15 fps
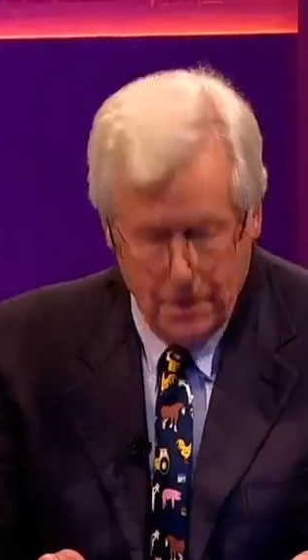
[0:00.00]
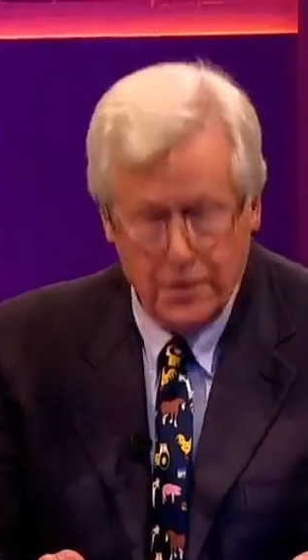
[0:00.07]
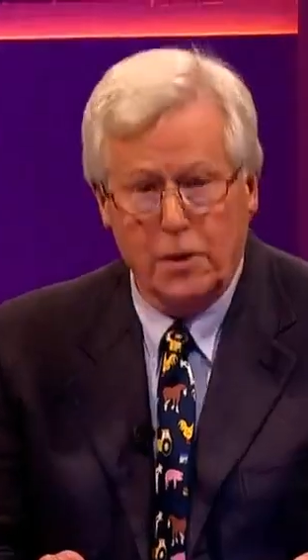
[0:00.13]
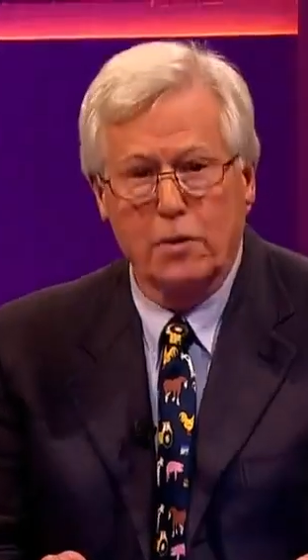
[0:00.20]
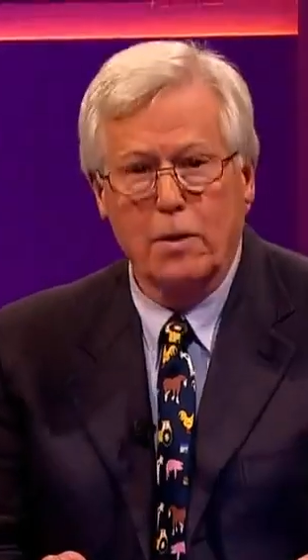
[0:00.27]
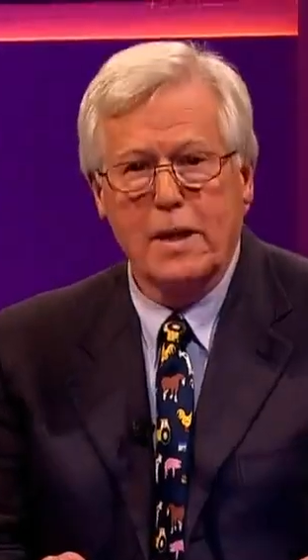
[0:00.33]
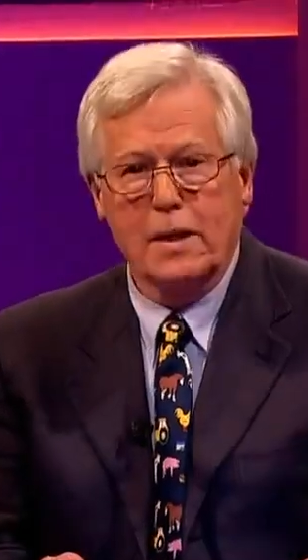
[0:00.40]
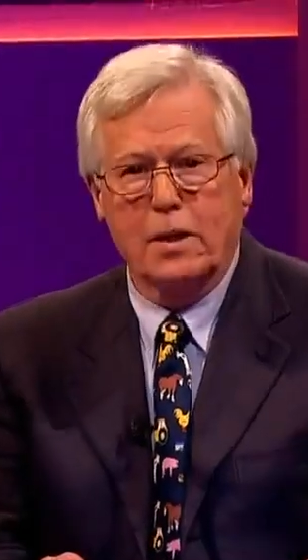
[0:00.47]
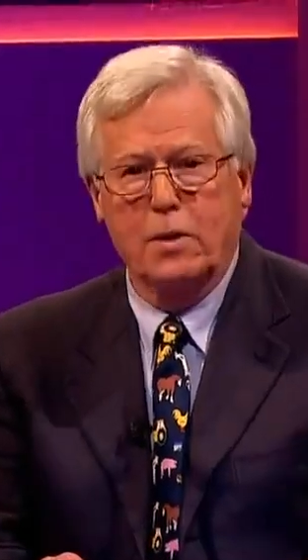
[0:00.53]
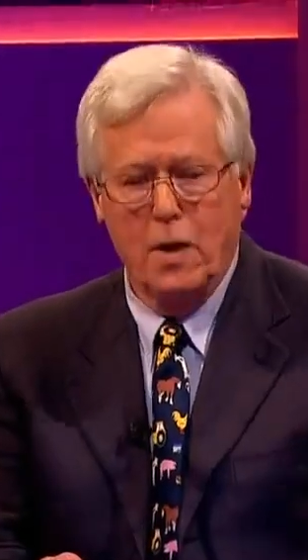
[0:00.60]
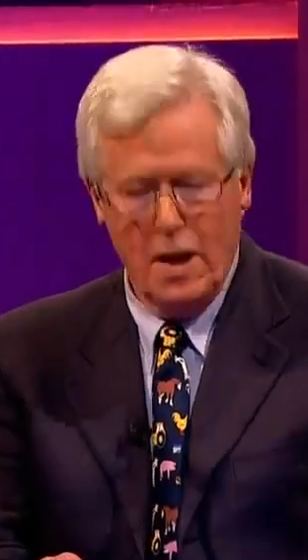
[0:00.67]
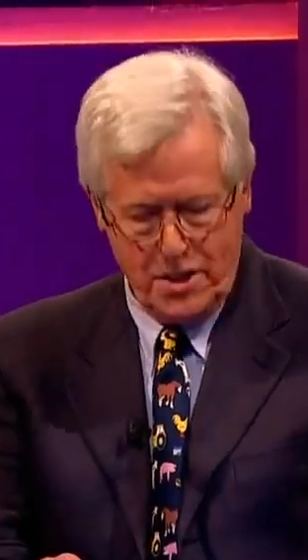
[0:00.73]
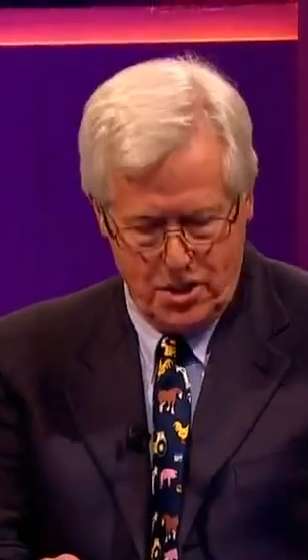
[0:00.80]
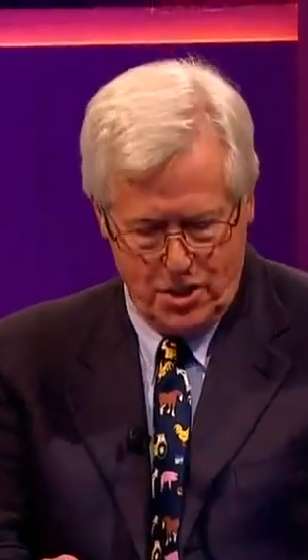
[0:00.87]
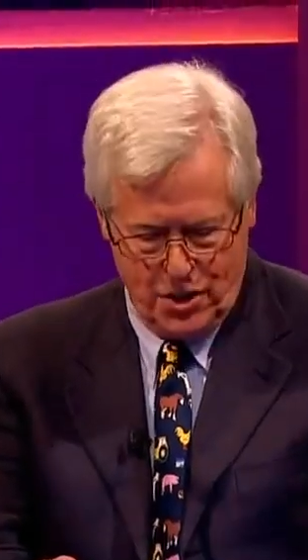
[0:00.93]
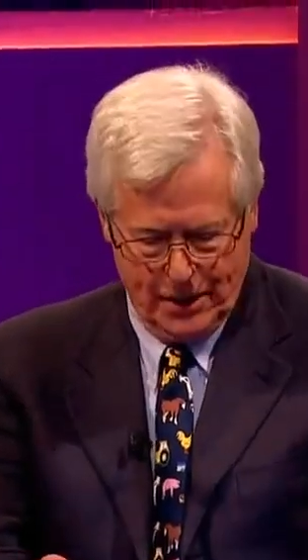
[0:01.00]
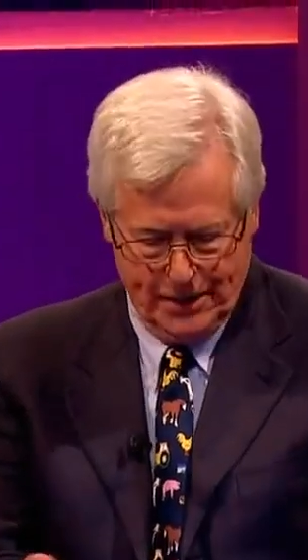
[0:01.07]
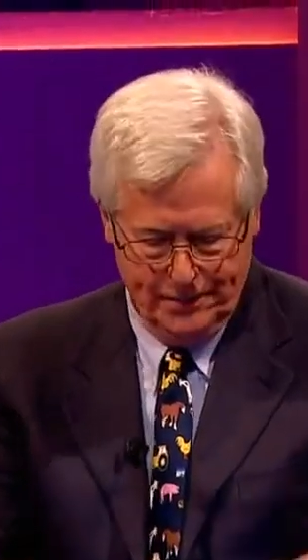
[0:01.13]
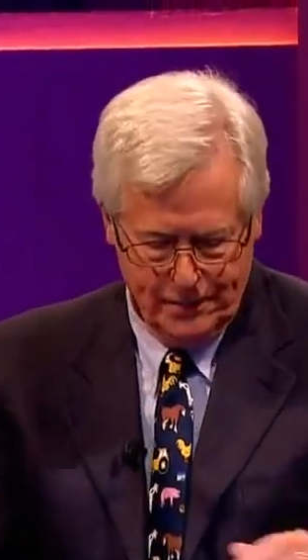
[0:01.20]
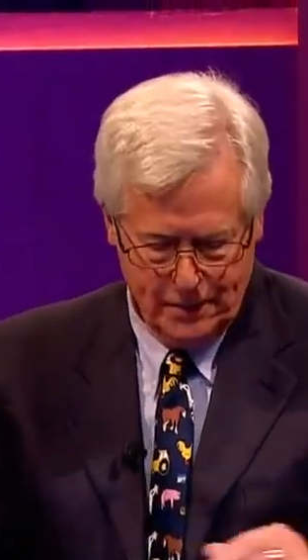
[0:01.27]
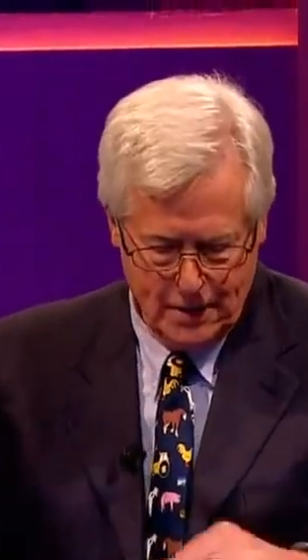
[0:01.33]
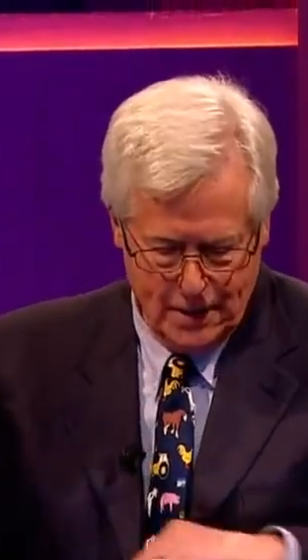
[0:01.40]
The great
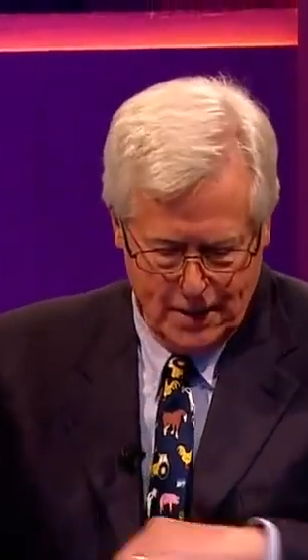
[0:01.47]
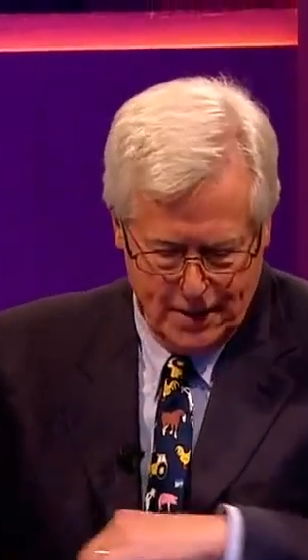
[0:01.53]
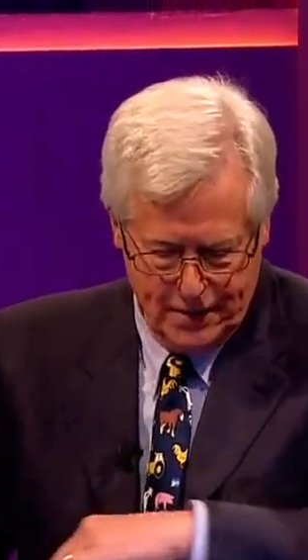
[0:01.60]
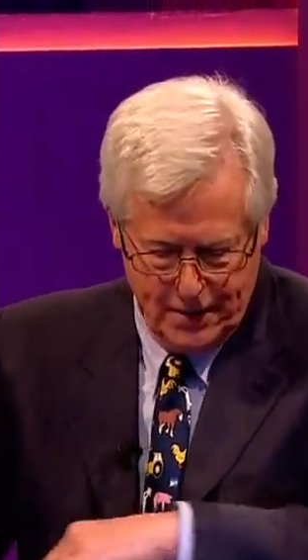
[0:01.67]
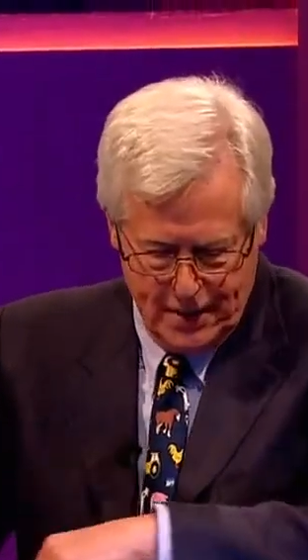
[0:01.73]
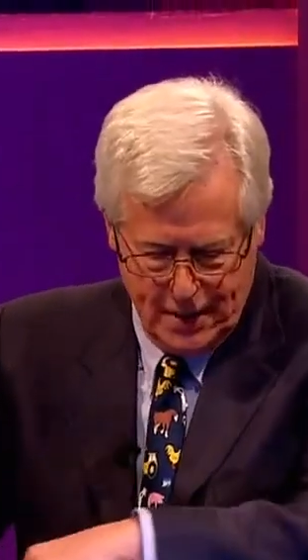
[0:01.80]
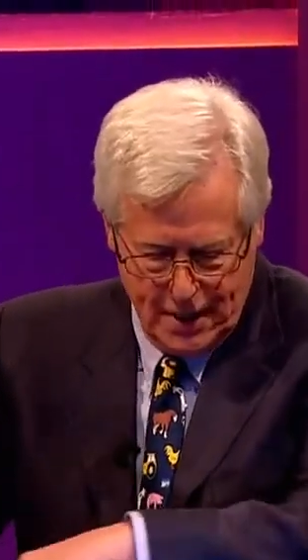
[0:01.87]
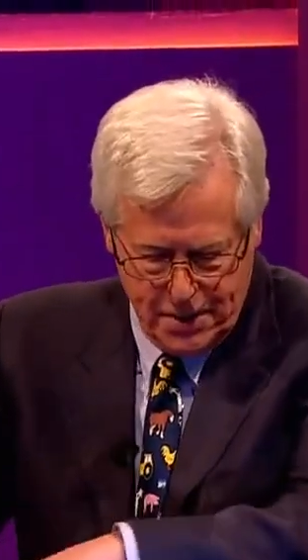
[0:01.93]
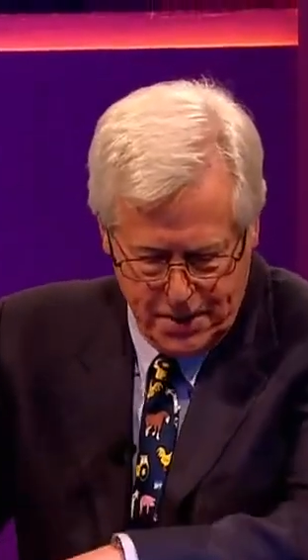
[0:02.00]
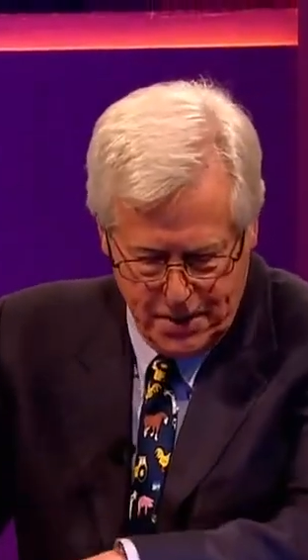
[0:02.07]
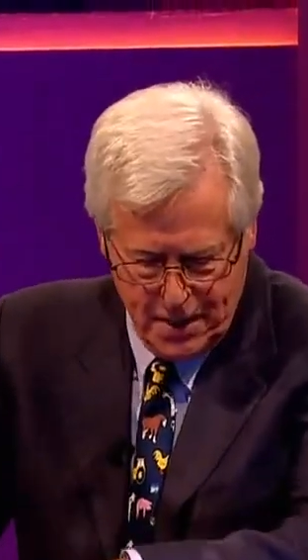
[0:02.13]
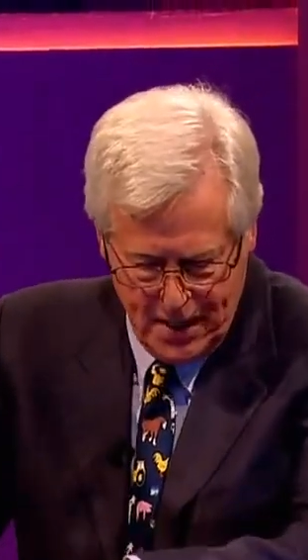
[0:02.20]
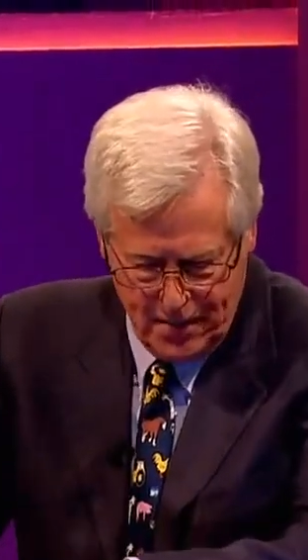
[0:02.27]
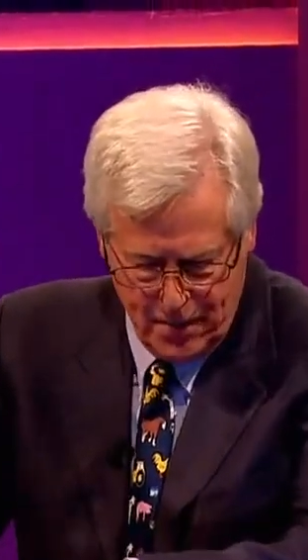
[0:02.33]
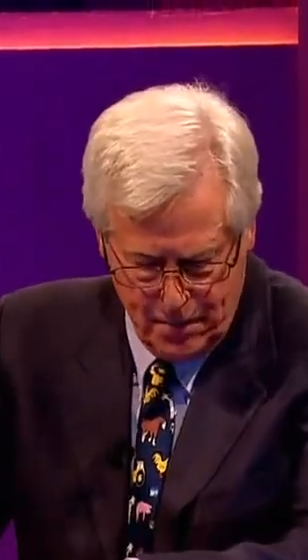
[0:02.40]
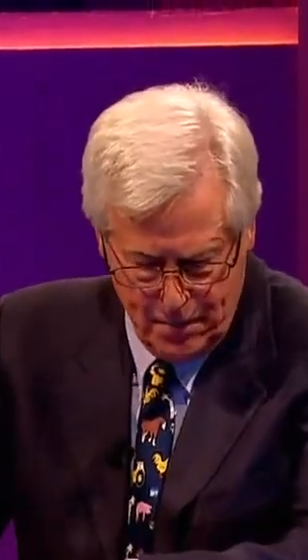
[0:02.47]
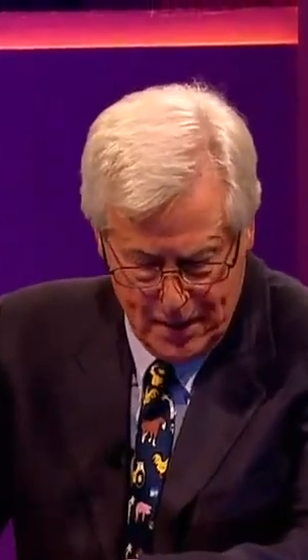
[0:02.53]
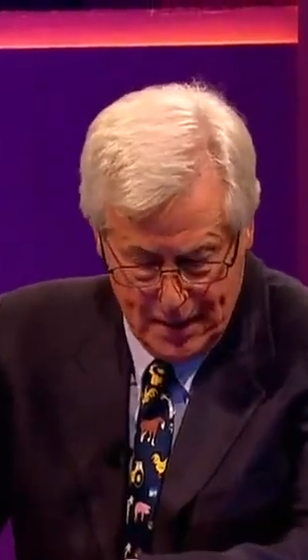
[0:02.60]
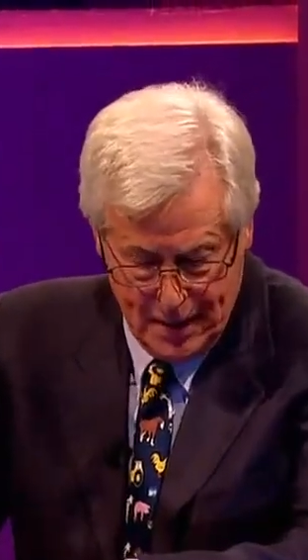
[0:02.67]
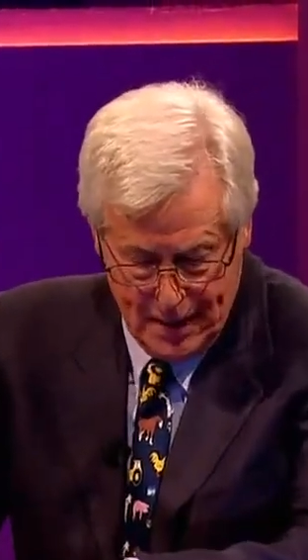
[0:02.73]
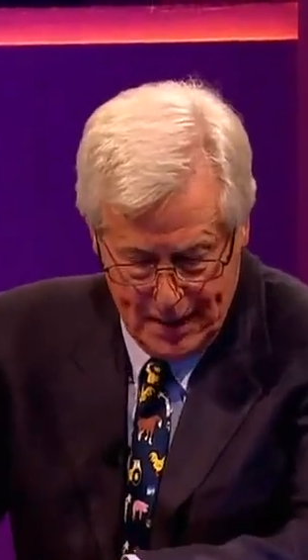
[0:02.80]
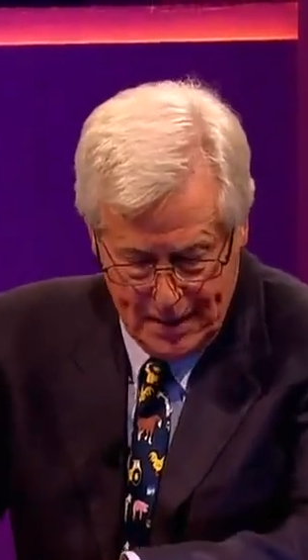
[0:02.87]
question that has never
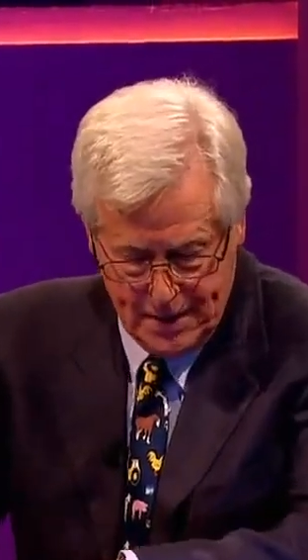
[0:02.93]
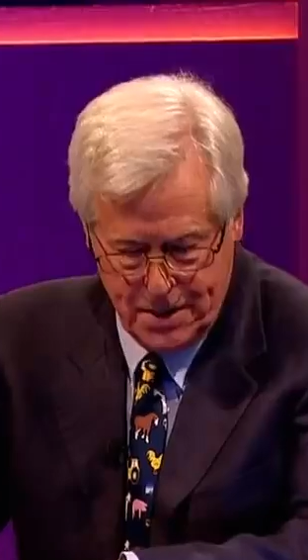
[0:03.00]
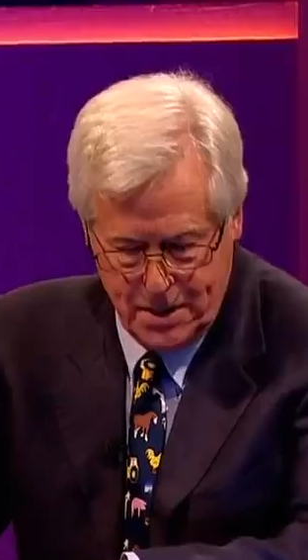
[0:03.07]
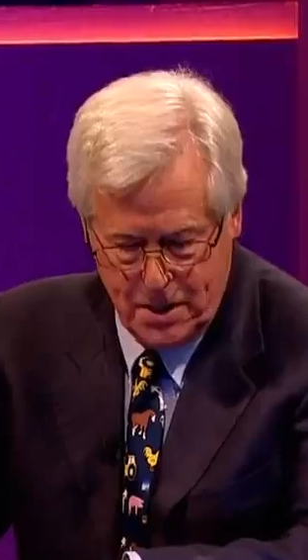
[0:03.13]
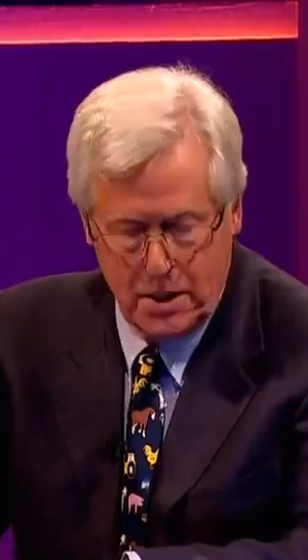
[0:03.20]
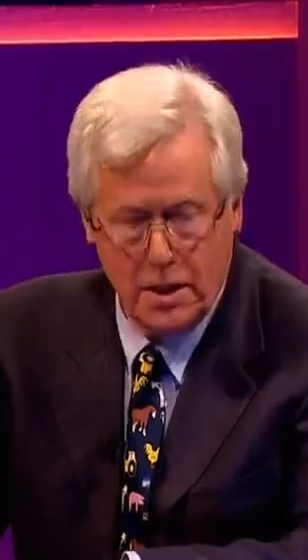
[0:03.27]
been answered